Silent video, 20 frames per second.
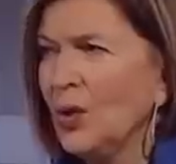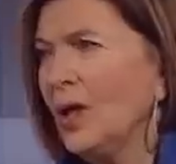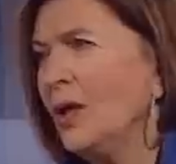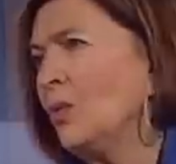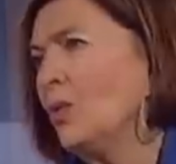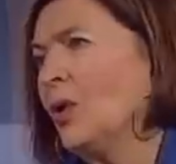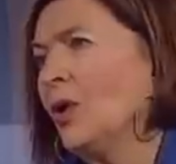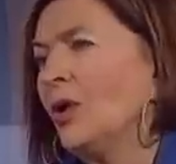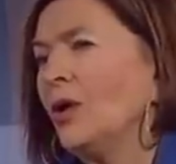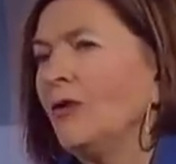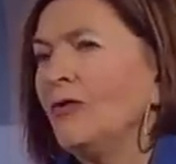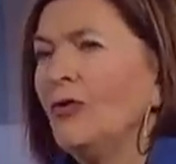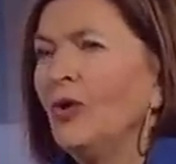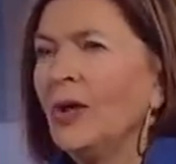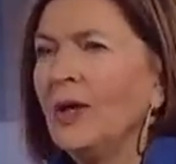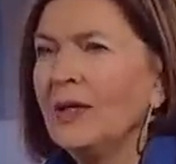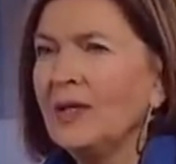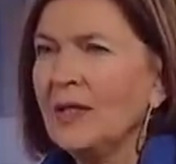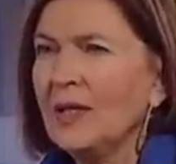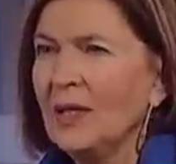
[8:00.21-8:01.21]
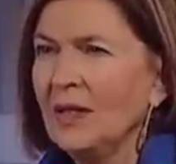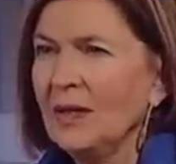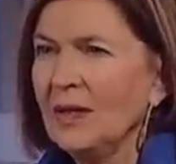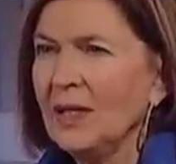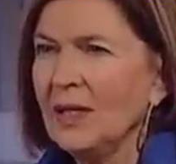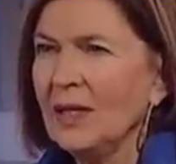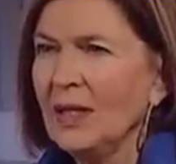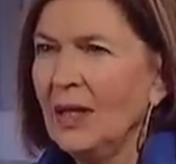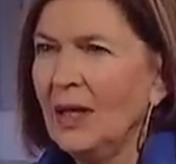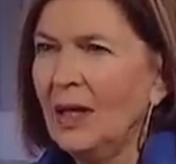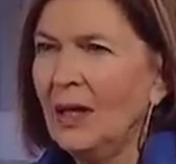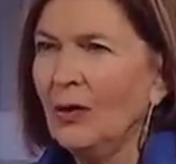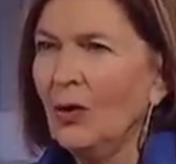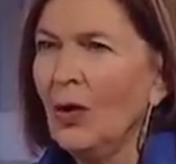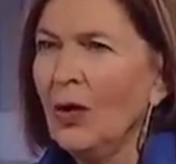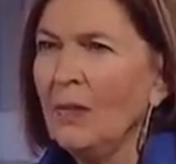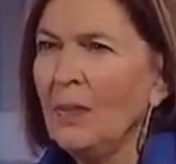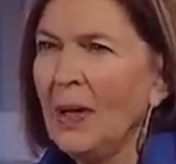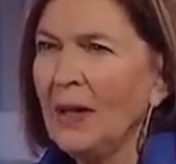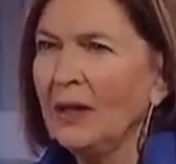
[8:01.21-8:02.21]
trade worker, for instance, uh, yes. uh,
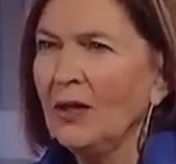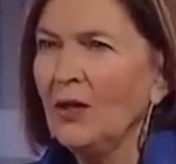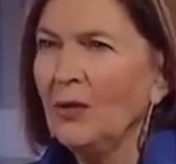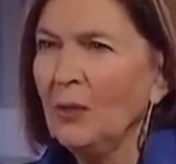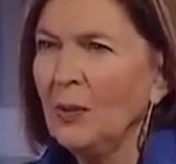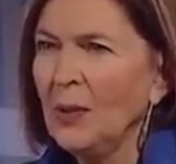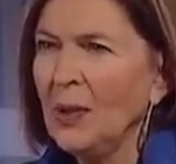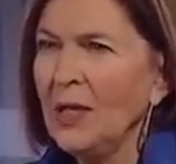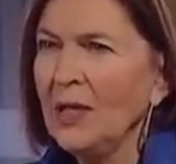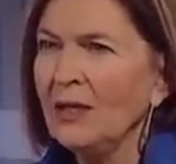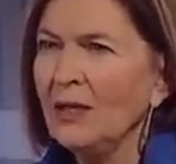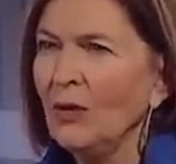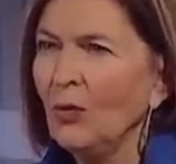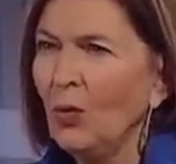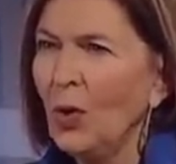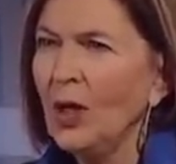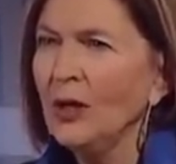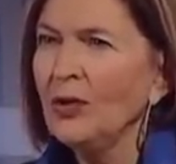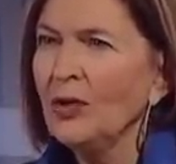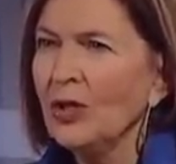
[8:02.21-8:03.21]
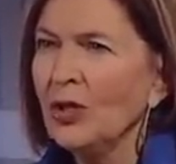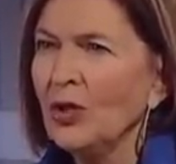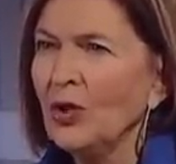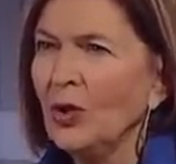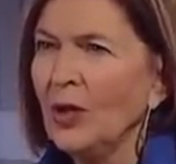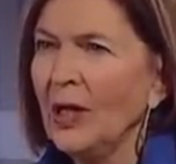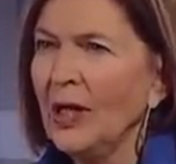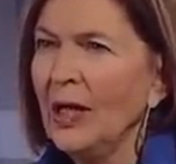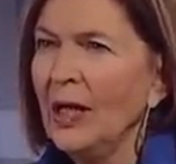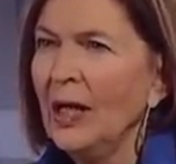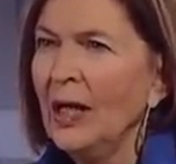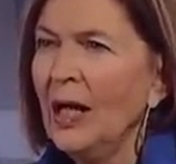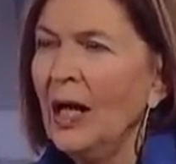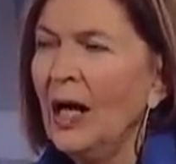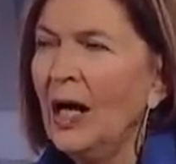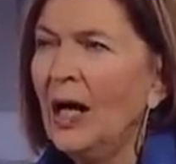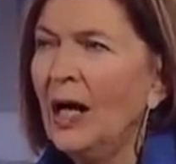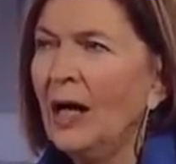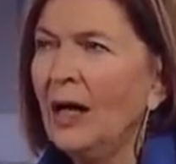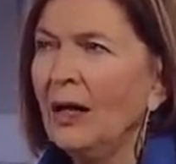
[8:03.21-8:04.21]
going back to the Bernice and Wanda story, yeah.
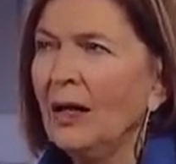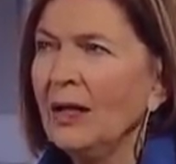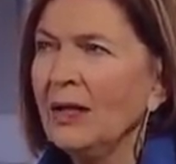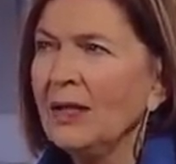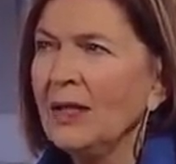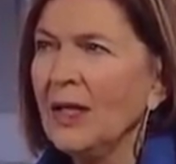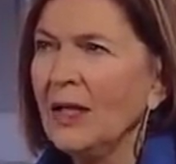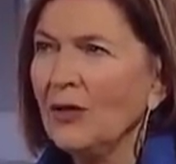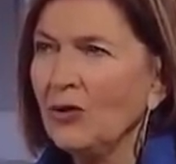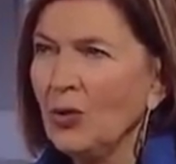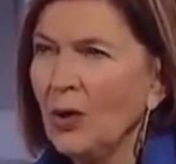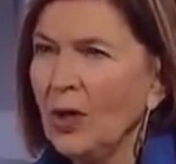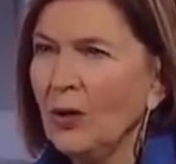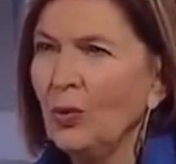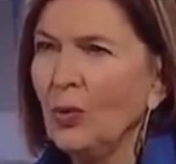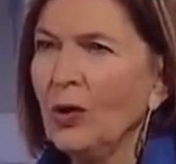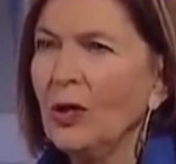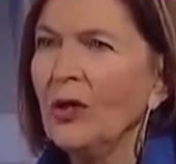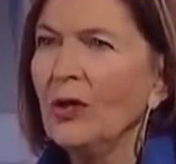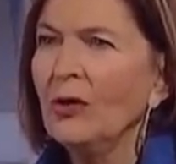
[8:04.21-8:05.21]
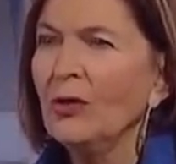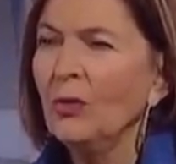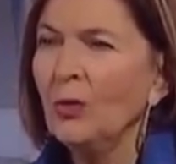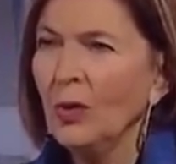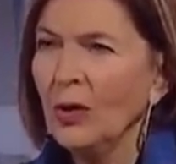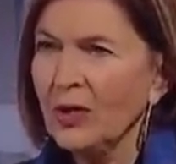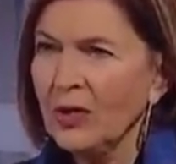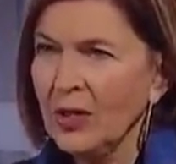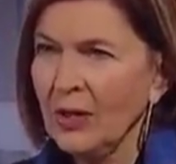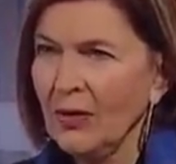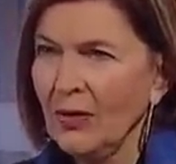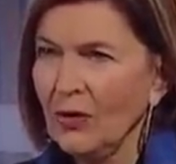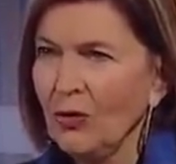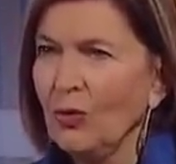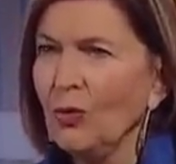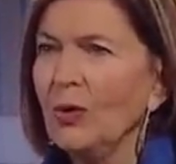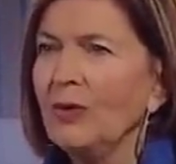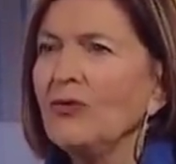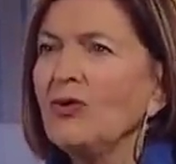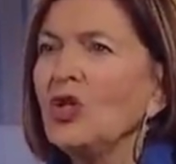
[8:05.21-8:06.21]
Uh, sex trade worker who works in the
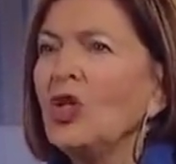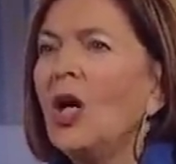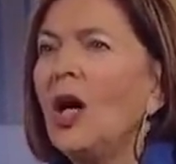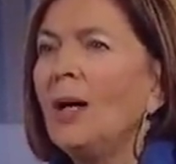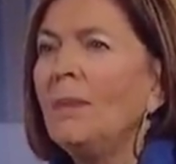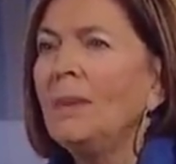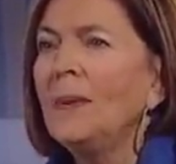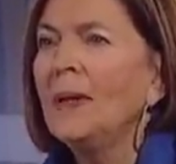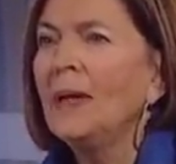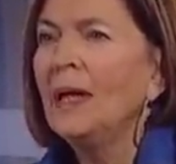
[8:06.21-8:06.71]
thrift shop,